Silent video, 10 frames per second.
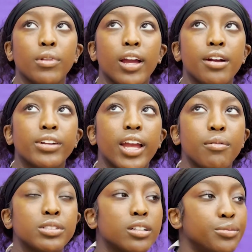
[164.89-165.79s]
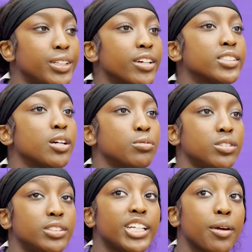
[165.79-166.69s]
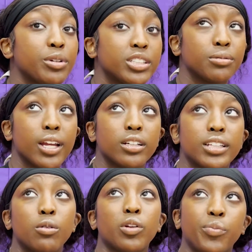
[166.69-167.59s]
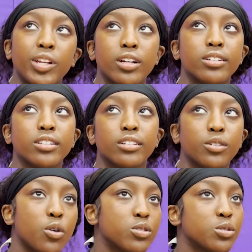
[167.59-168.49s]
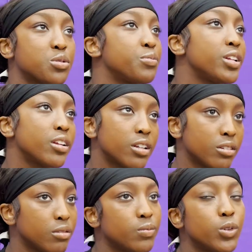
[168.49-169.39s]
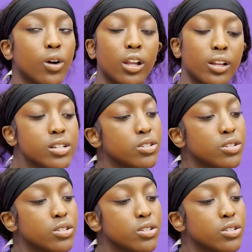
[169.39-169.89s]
Like, every game is gonna be their Temple championship game because they want to beat us and go on social media and do all of that.